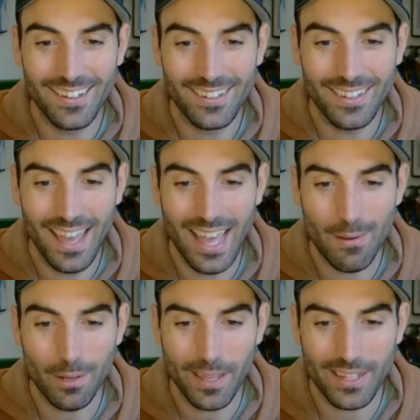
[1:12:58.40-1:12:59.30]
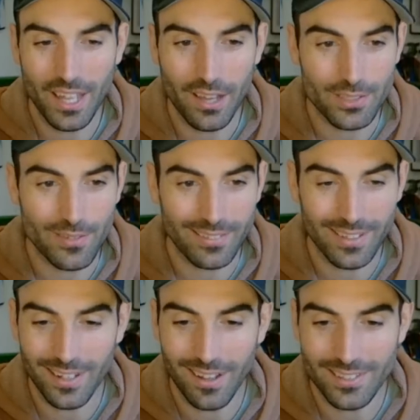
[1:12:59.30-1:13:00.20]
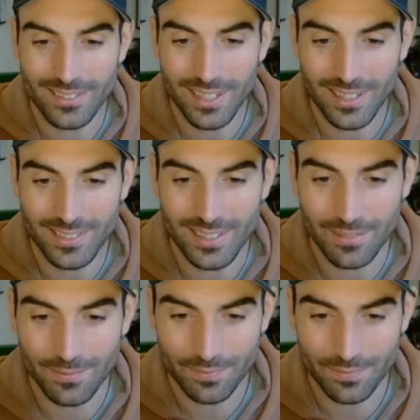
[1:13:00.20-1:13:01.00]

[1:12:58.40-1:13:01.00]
Yeah, why do we get nervous around deadlines? Silly, isn't it?